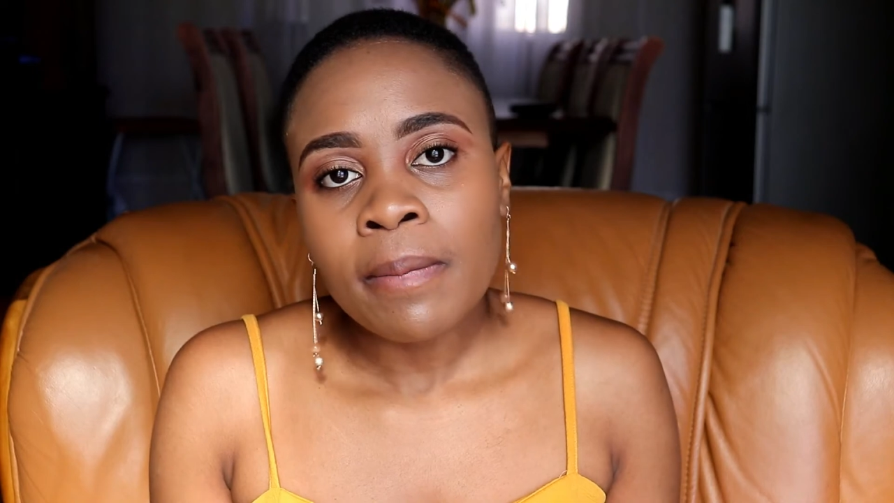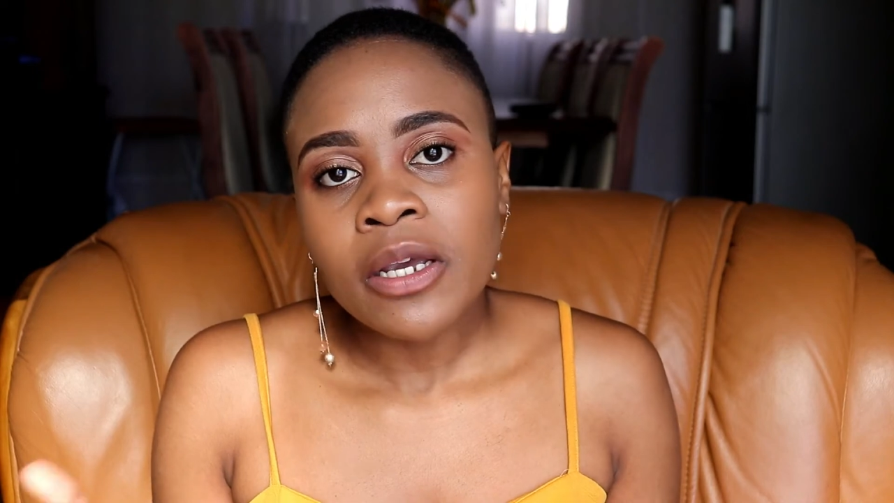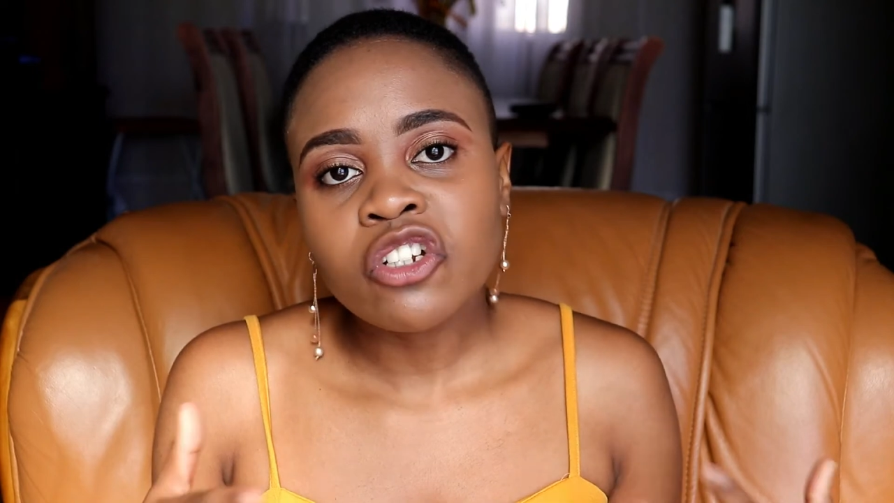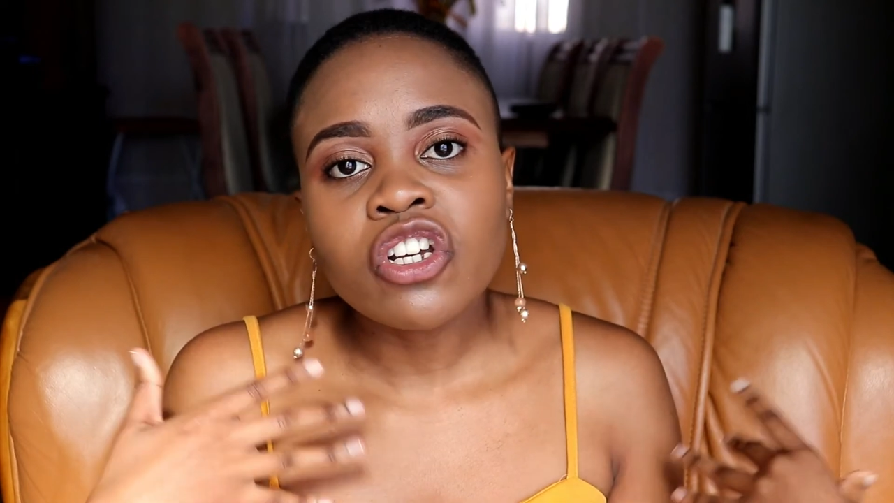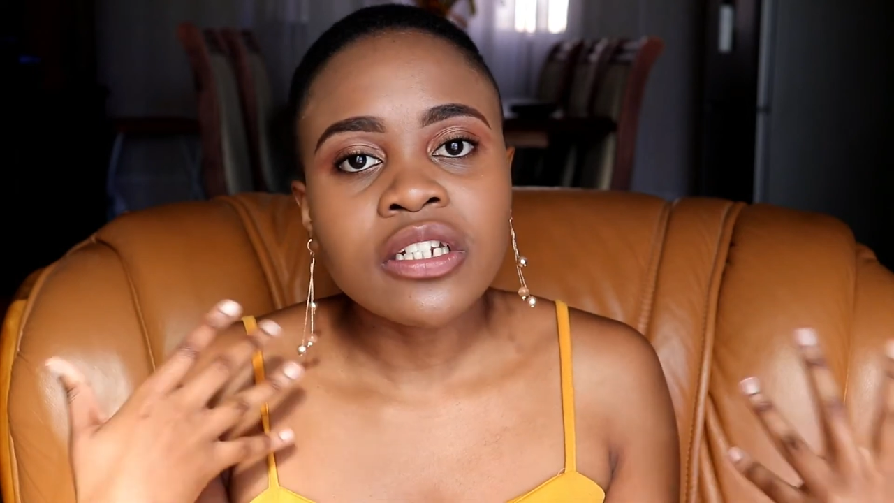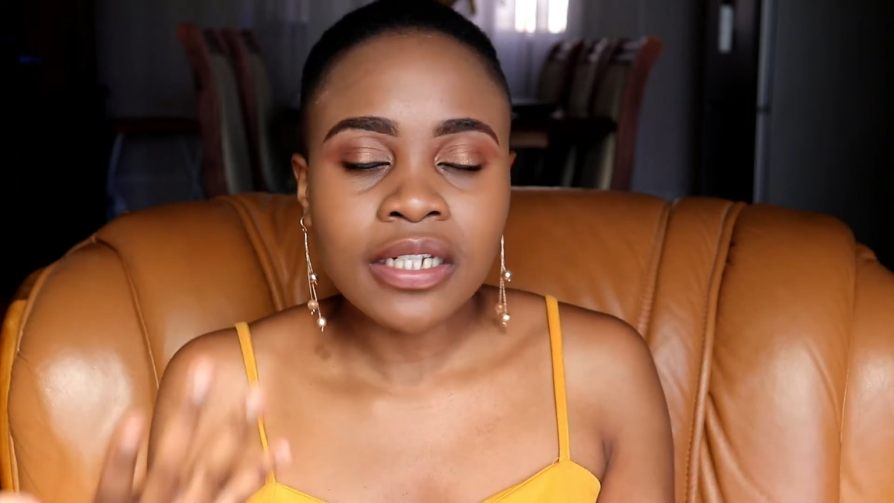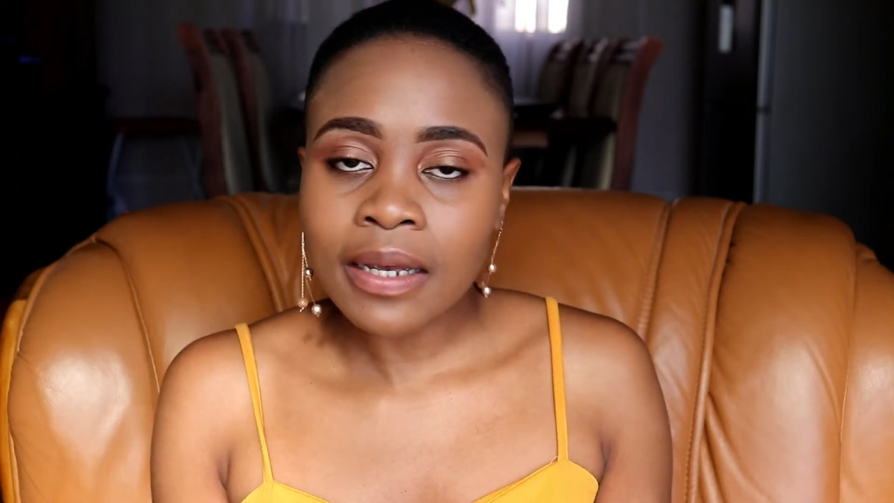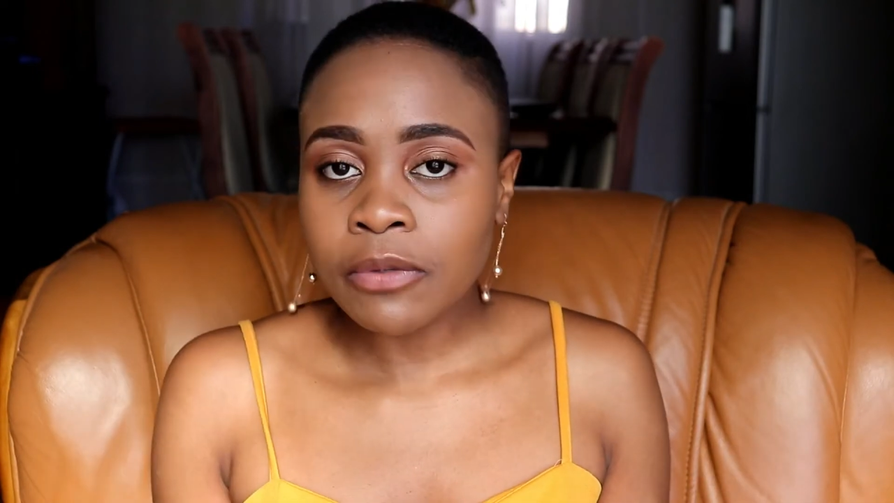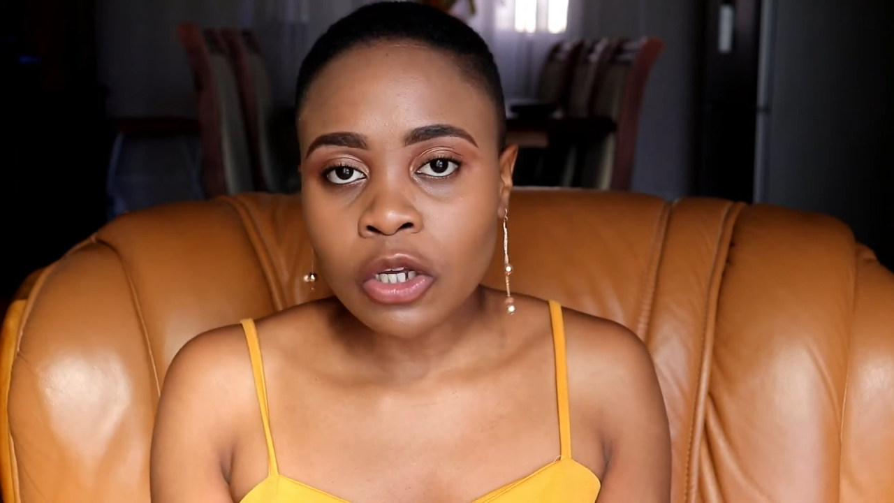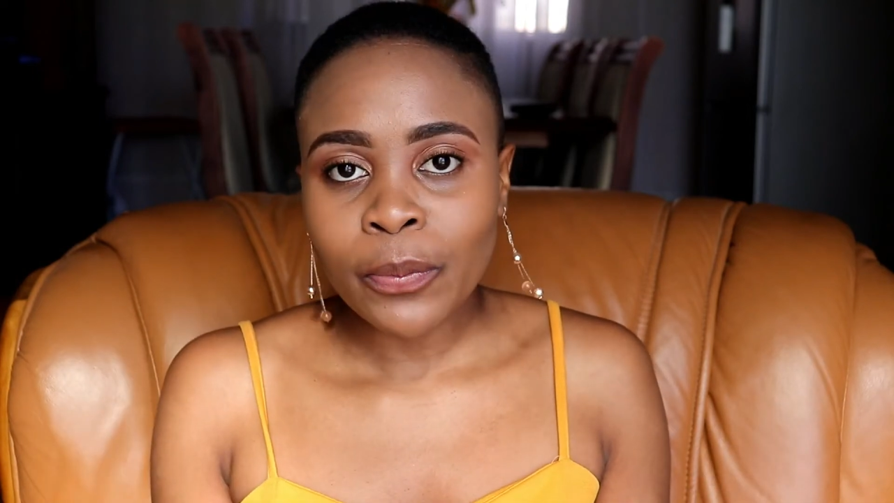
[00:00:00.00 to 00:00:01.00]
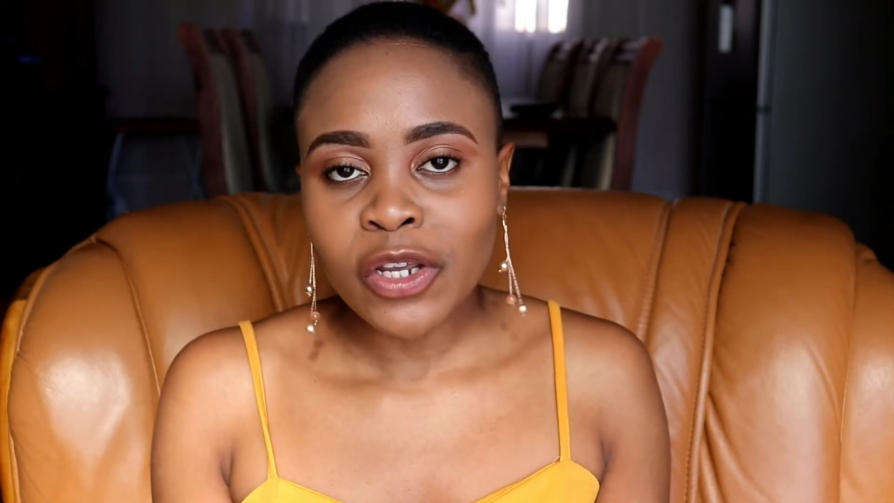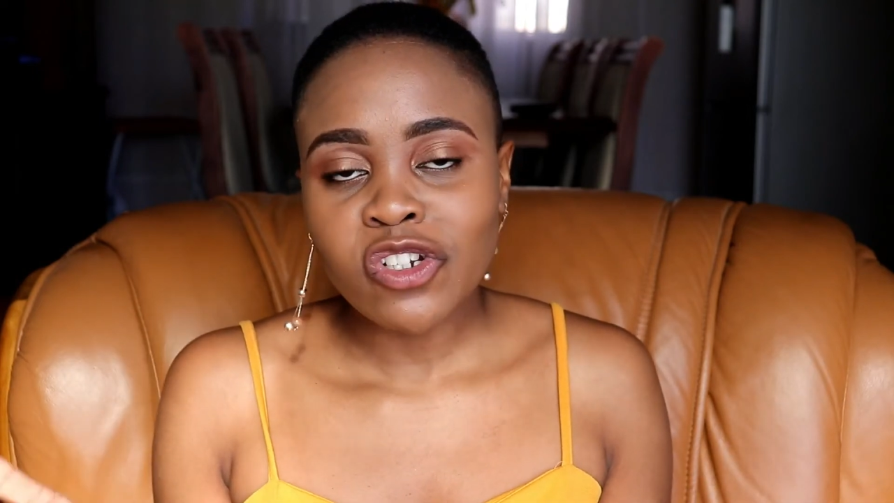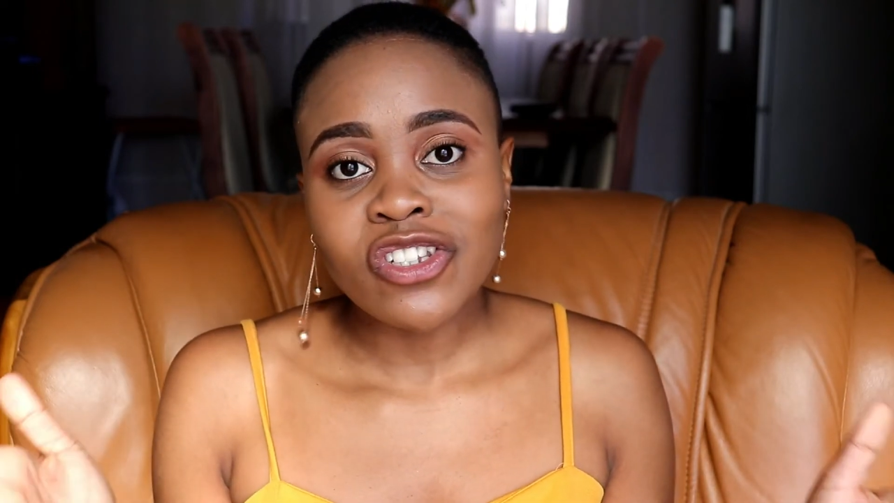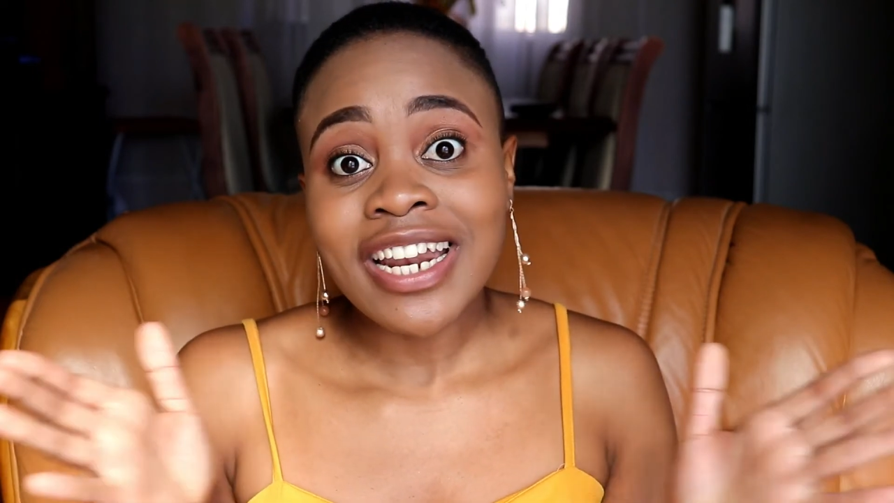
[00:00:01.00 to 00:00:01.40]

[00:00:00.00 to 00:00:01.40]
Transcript: picture and DM me your pictures,